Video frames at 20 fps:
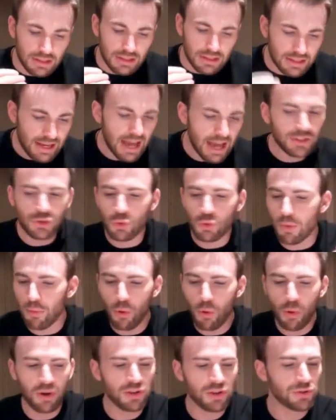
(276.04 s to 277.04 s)
get to a
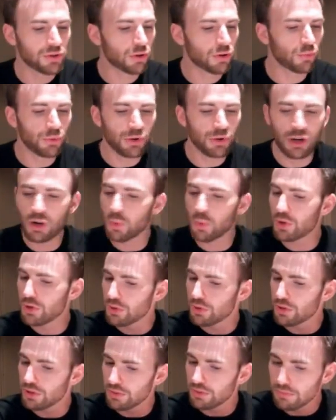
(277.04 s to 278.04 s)
point in your career where
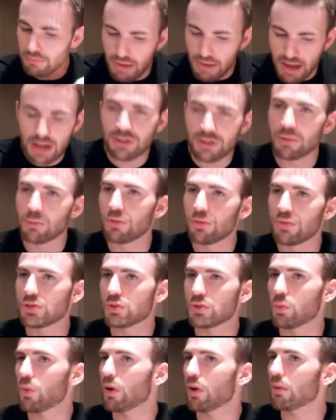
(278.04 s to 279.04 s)
you can make the
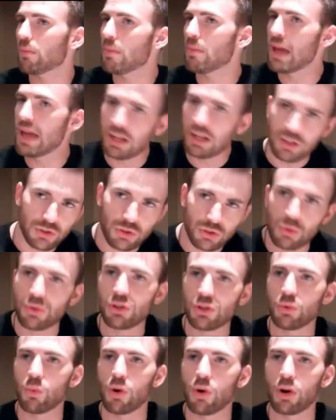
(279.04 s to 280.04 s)
movies you want to make and do
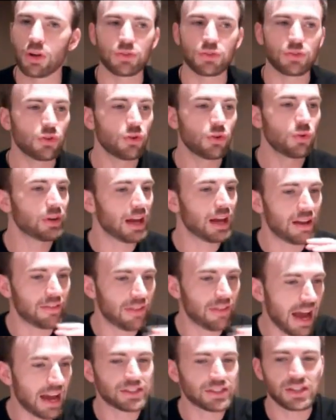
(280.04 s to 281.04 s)
what you want to do and
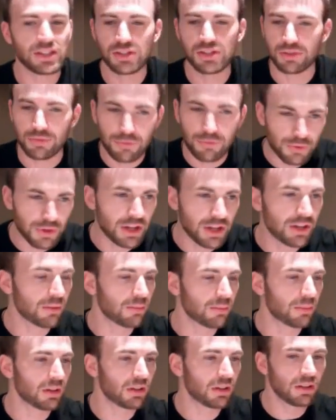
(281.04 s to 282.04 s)
have access and
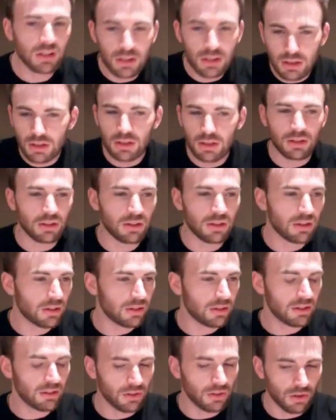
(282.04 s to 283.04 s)
freedom and
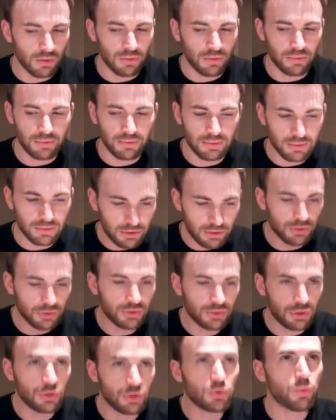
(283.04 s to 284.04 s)
you know
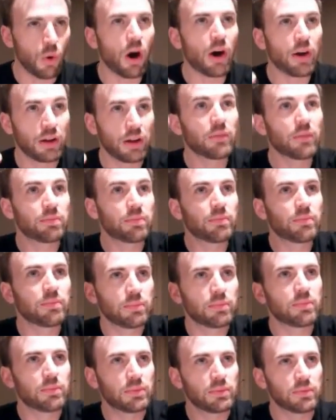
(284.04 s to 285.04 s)
you, want
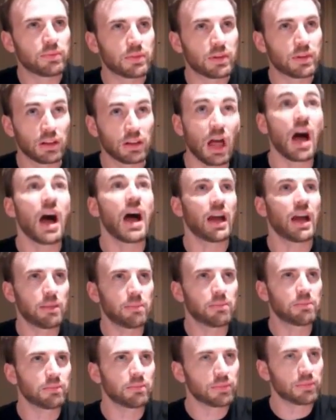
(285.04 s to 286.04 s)
to
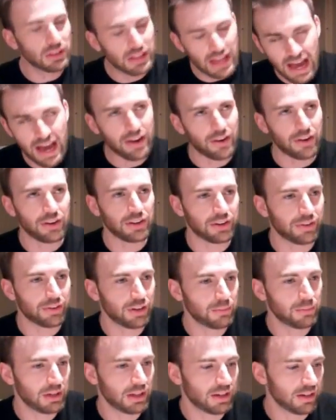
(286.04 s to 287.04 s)
climb the ladder. You know
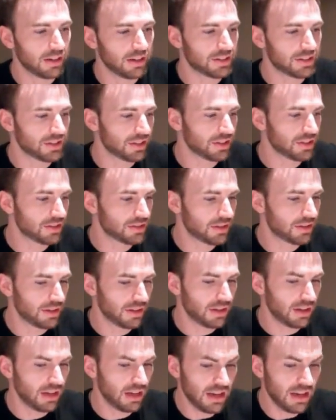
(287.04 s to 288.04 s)
what I mean? And it's, it's
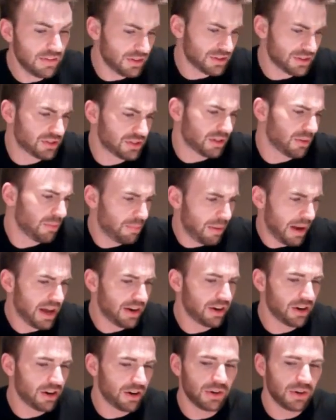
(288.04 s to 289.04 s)
the, even just the
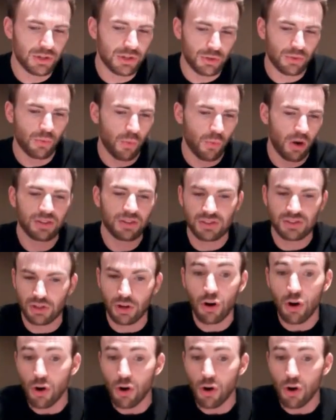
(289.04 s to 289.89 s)
competitor in you wants to